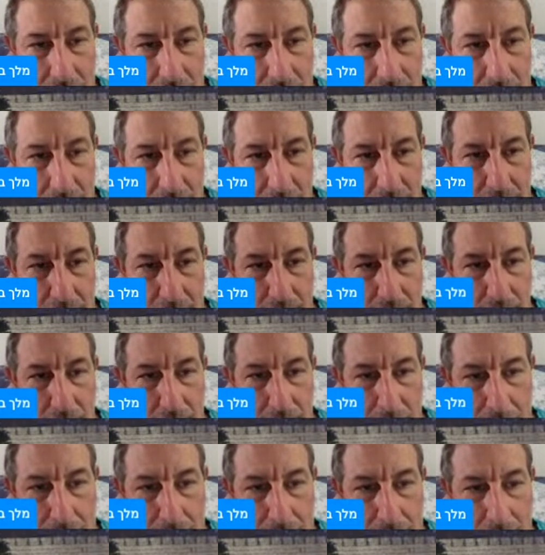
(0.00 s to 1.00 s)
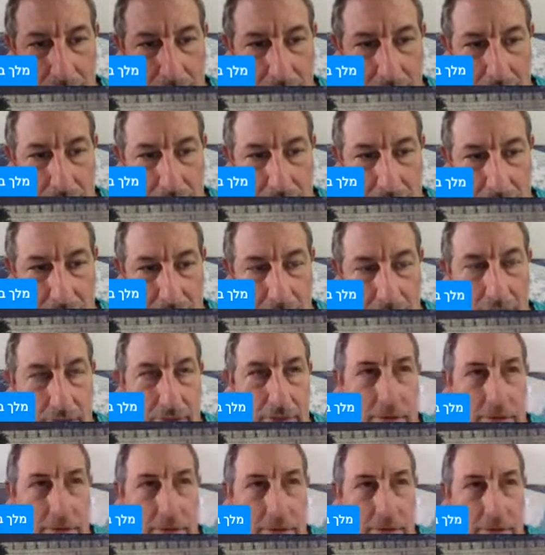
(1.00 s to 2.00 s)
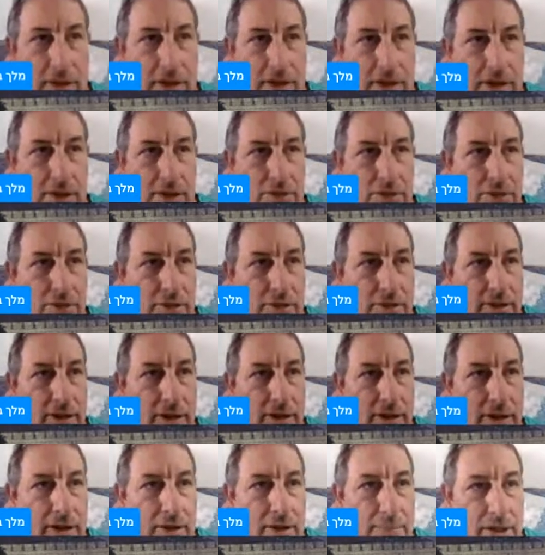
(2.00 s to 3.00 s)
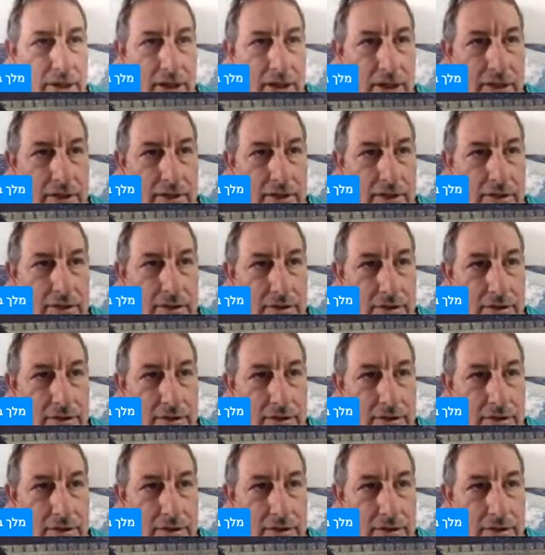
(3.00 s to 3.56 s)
I'm sorry, maybe it's Nehemiah. No, it's not Ezra. It's Nehemiah 8.